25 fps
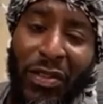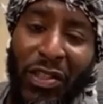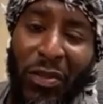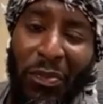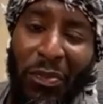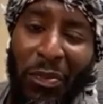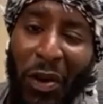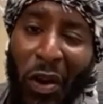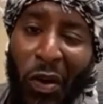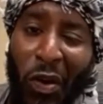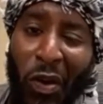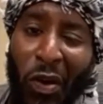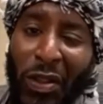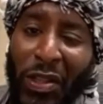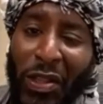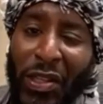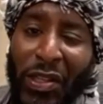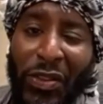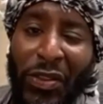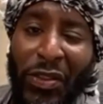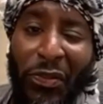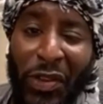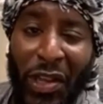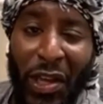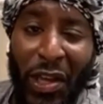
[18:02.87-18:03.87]
Jamal
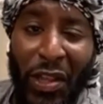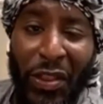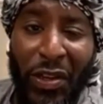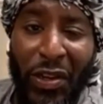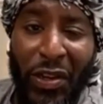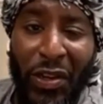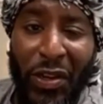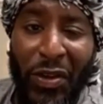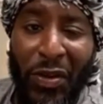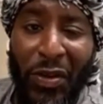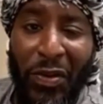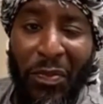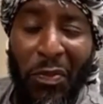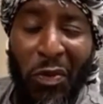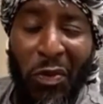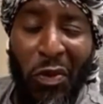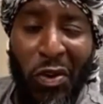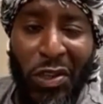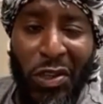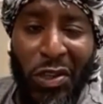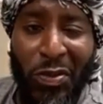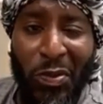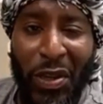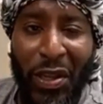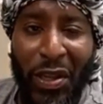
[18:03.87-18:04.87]
and three other
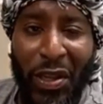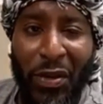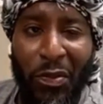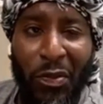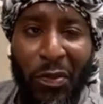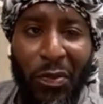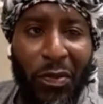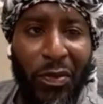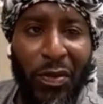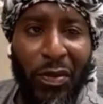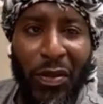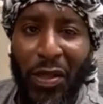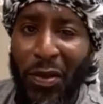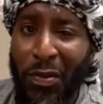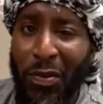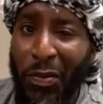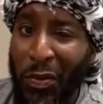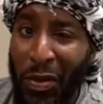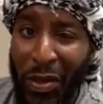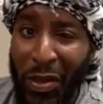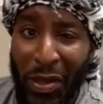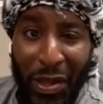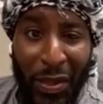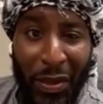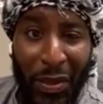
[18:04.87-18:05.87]
Moors were in,
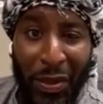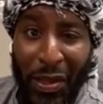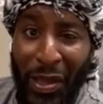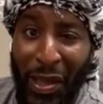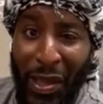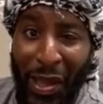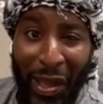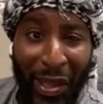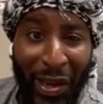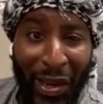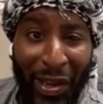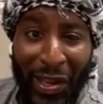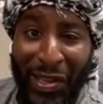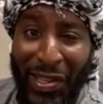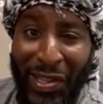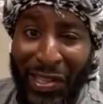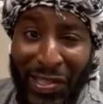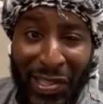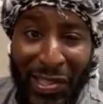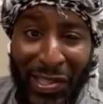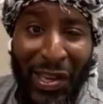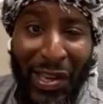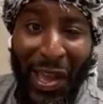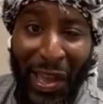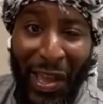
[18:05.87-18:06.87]
it had at
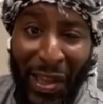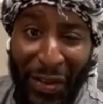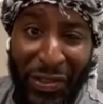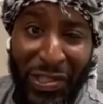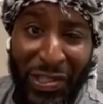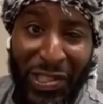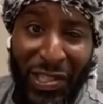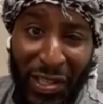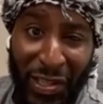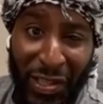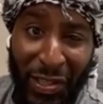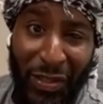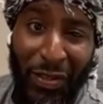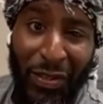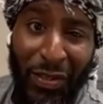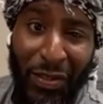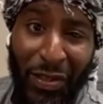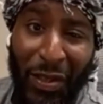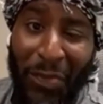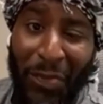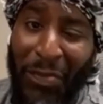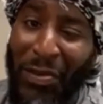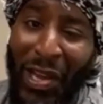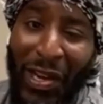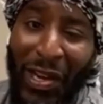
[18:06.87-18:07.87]
least a half a tank.
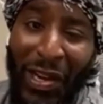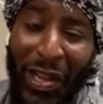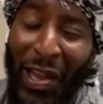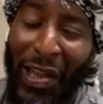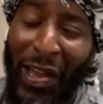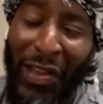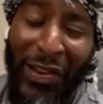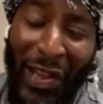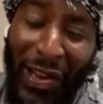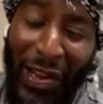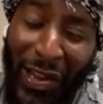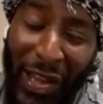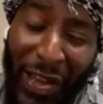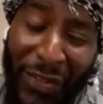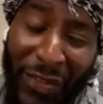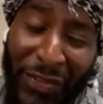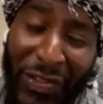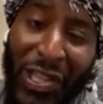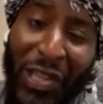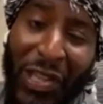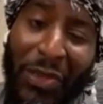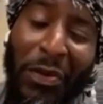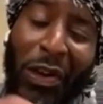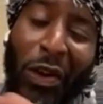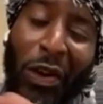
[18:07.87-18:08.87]
I mean, not a half a
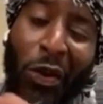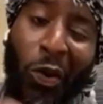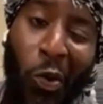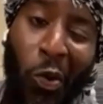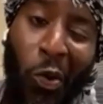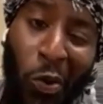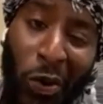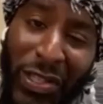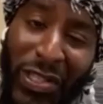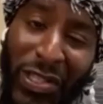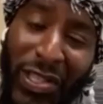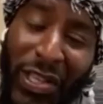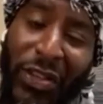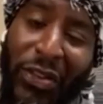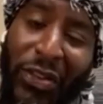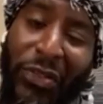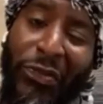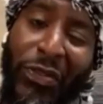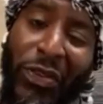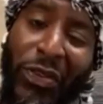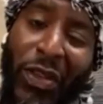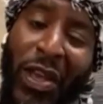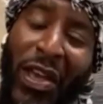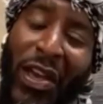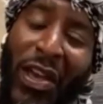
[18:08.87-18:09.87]
tank, but a quarter tank
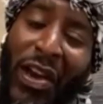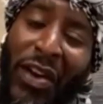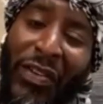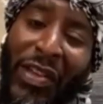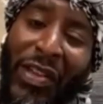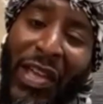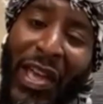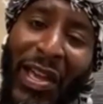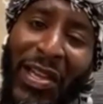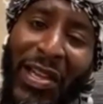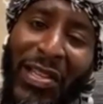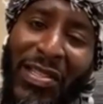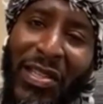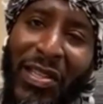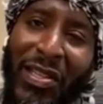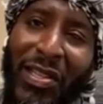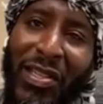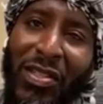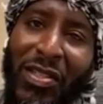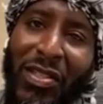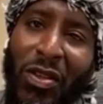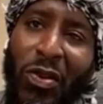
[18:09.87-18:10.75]
of gas in it.